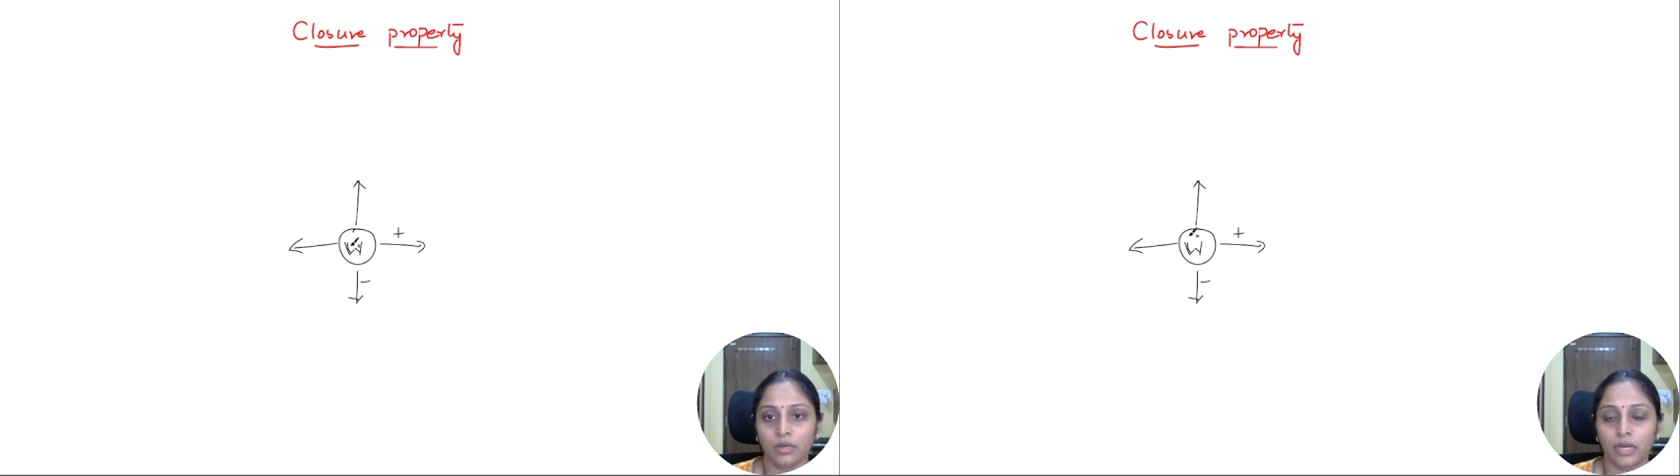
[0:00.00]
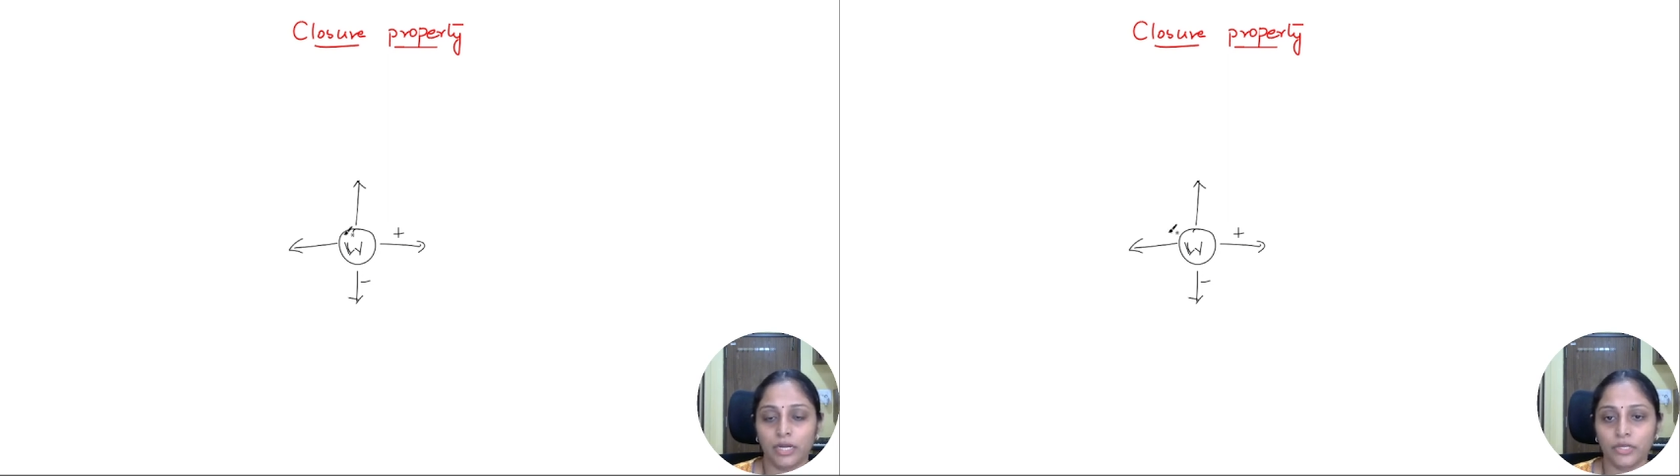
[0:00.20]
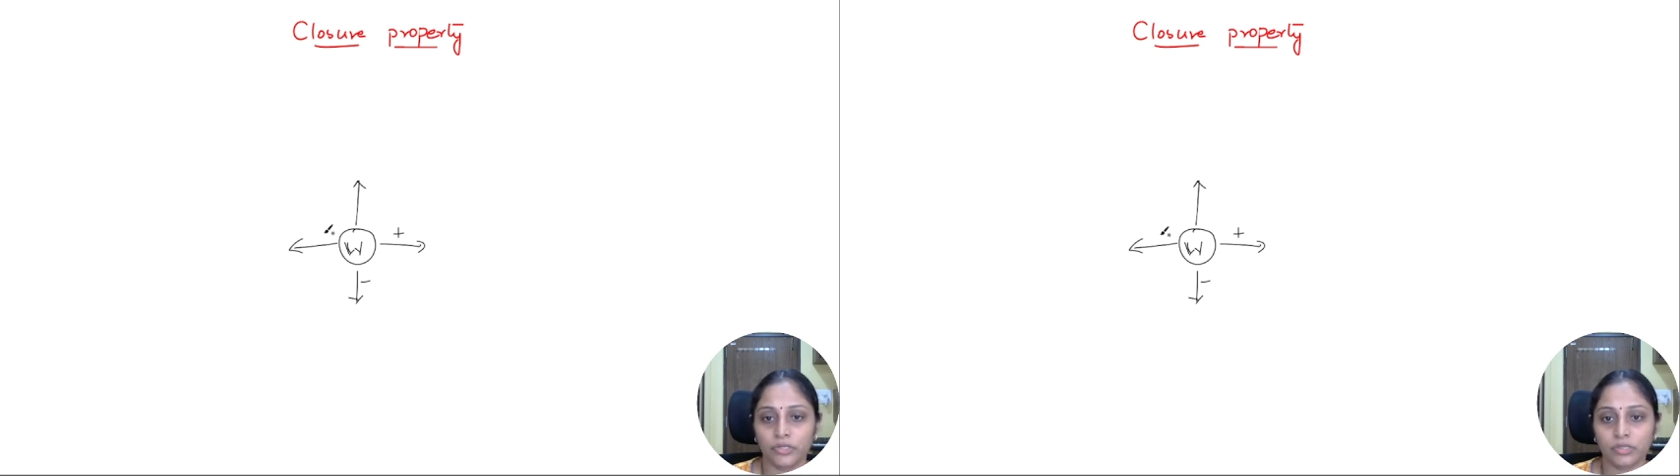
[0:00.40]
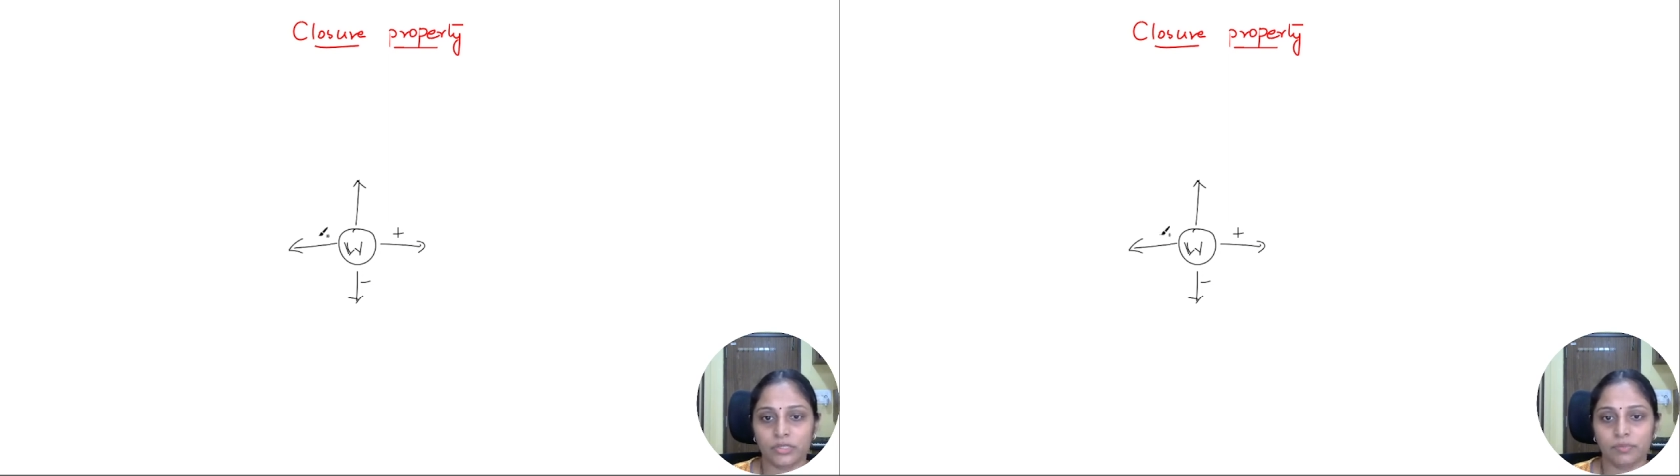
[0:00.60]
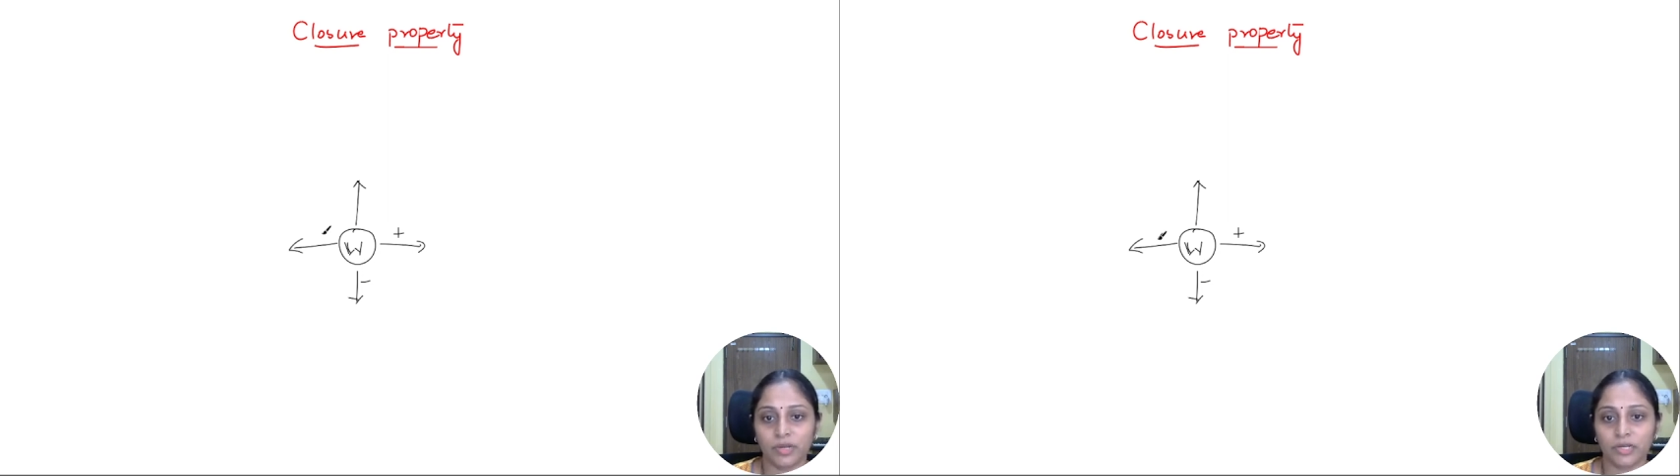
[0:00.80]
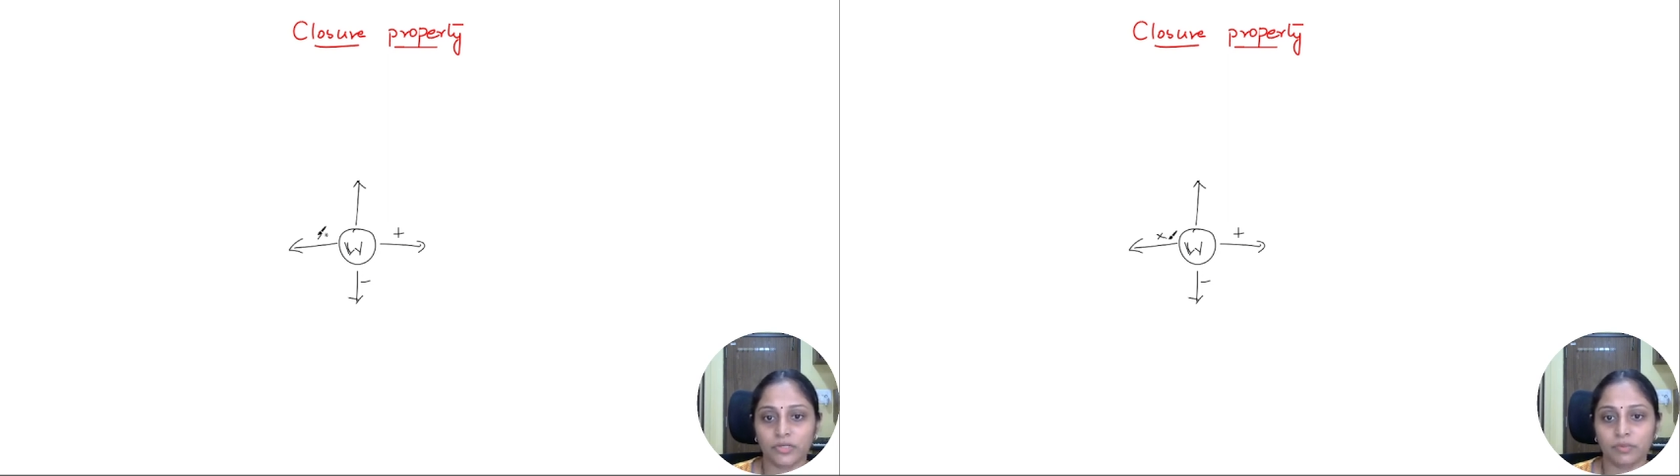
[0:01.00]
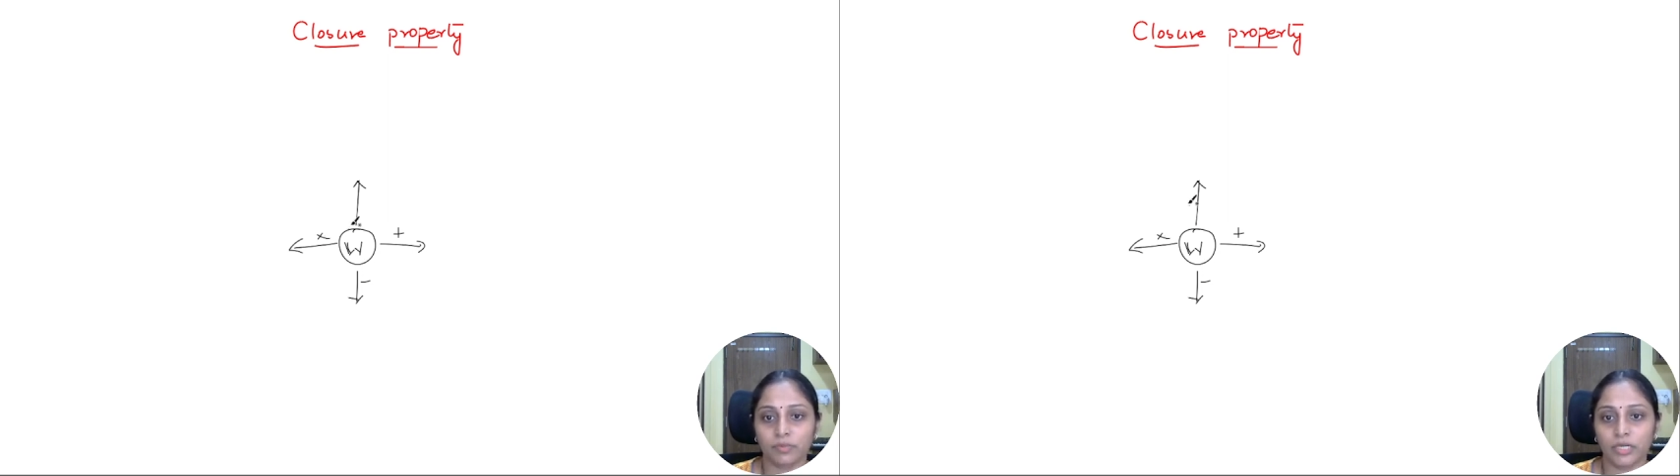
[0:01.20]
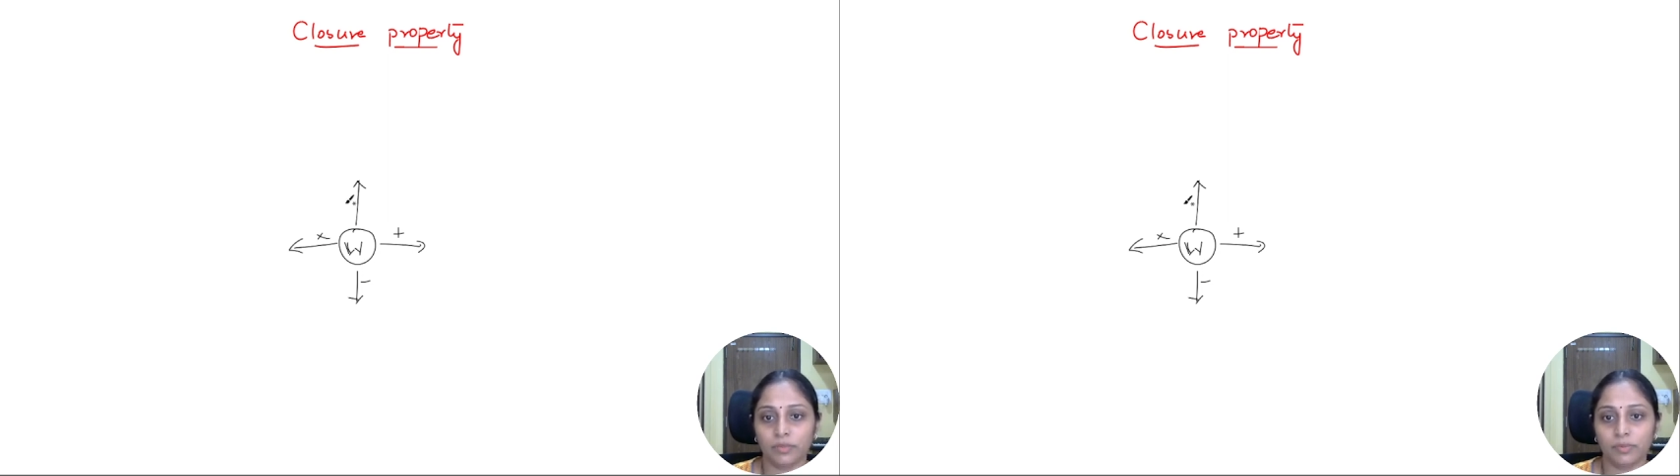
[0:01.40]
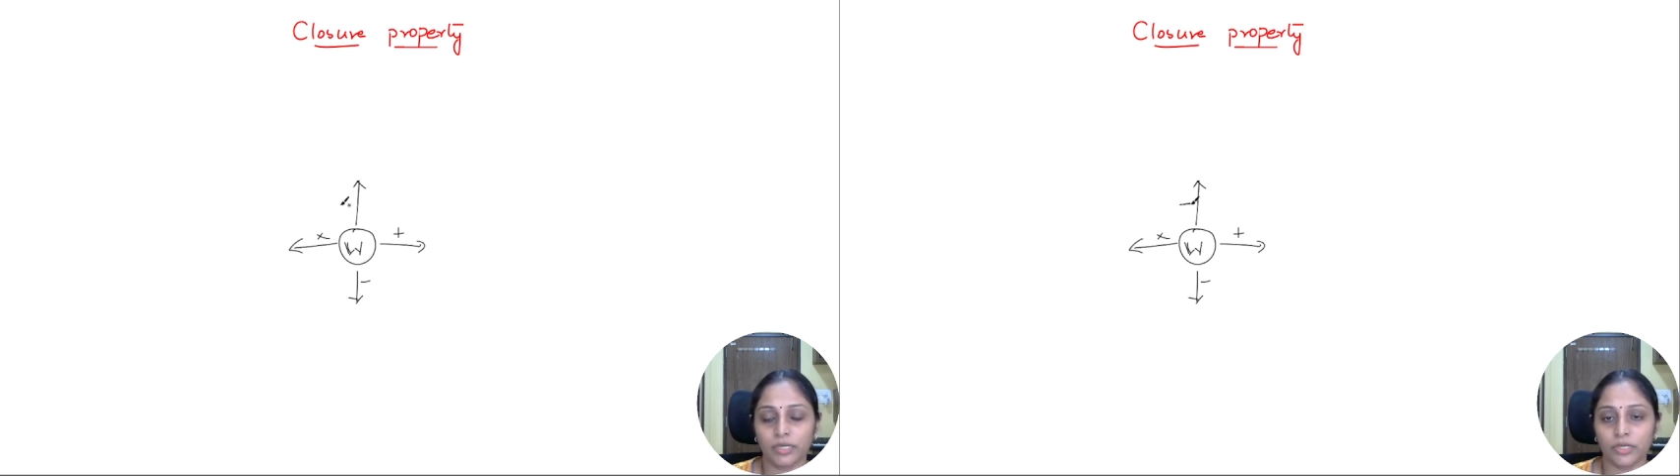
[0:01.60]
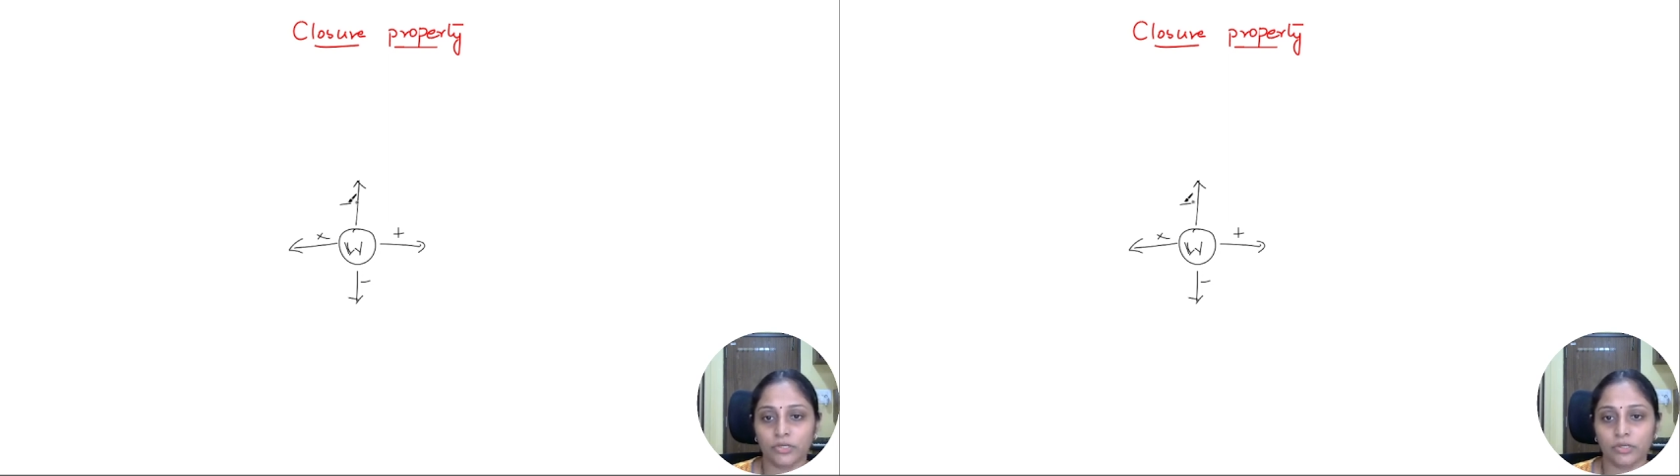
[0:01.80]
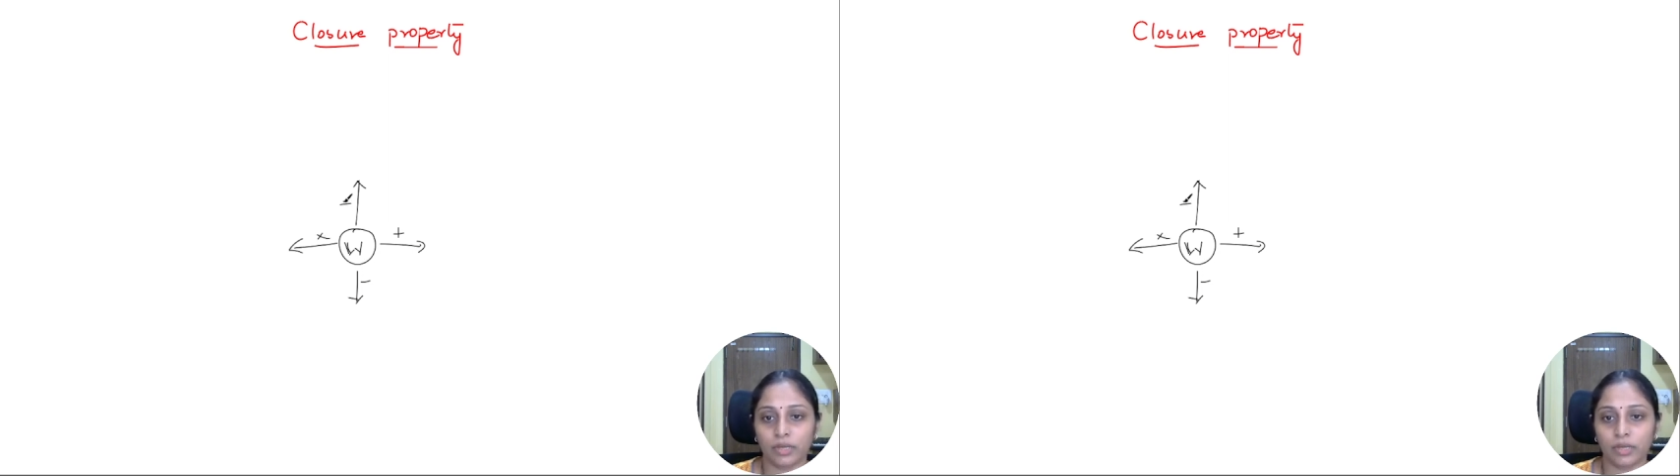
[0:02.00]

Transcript: addition, subtraction, multiplication